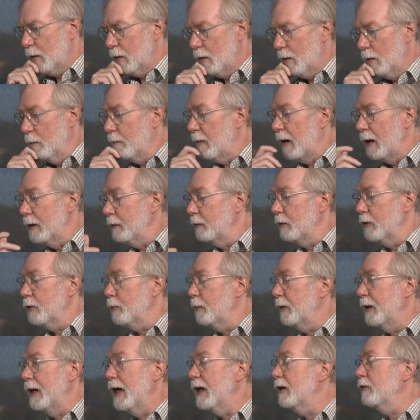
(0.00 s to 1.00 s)
combined with the
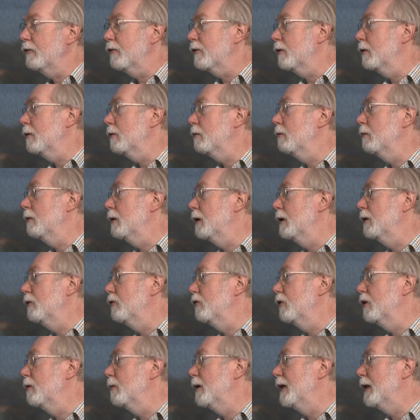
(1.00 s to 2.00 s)
bonanza in
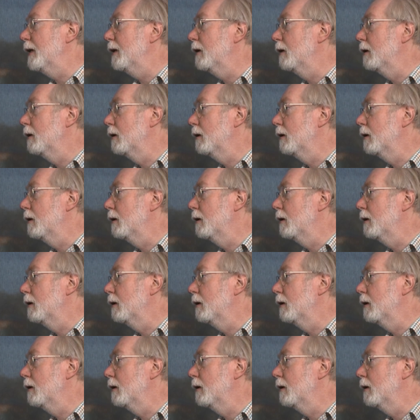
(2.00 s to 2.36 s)
Germany.